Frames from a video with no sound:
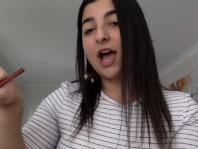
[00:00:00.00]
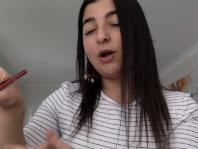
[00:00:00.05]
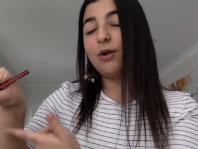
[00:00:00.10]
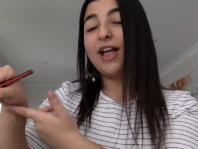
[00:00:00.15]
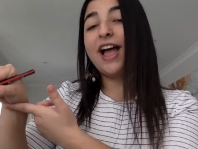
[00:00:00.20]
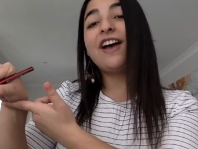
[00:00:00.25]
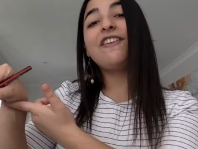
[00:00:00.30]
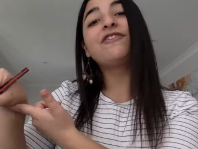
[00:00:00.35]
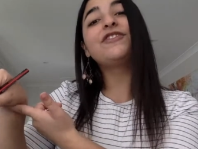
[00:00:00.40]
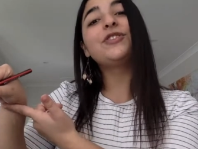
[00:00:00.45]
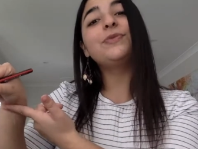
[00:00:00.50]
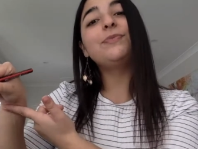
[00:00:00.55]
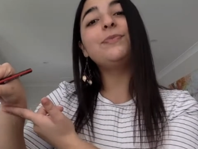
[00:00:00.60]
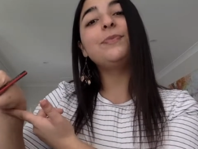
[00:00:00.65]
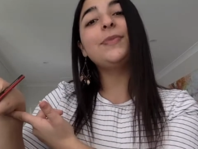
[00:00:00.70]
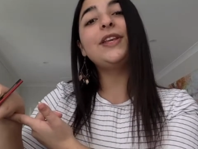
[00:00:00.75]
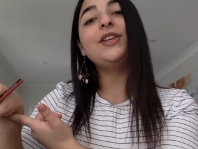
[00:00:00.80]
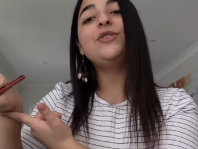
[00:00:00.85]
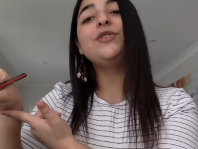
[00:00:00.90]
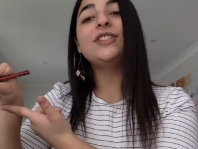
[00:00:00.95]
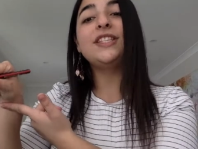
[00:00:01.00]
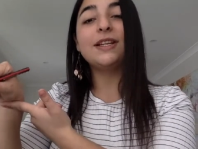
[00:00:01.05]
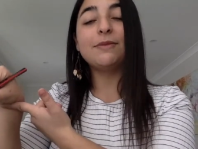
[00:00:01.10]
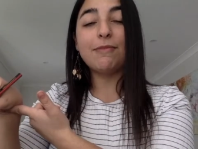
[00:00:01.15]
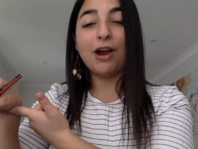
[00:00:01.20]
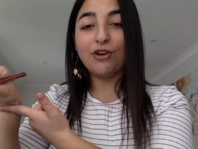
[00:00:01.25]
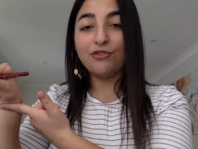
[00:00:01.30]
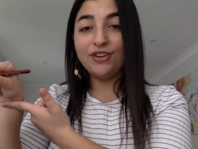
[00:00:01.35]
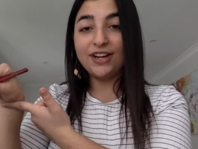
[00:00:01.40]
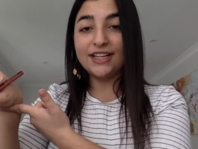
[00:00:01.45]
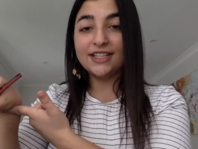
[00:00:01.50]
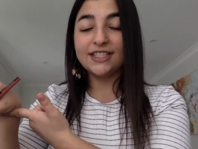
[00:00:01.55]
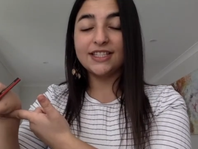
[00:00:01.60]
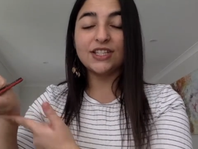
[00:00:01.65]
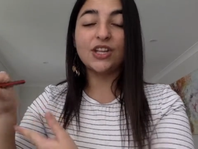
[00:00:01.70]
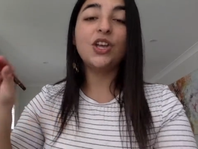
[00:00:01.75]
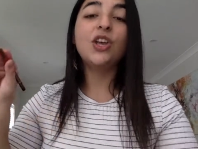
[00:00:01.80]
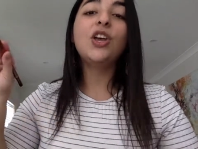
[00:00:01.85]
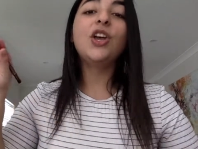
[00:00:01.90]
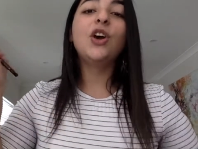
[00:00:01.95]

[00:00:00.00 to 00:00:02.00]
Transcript: I'll have to be using my wrist.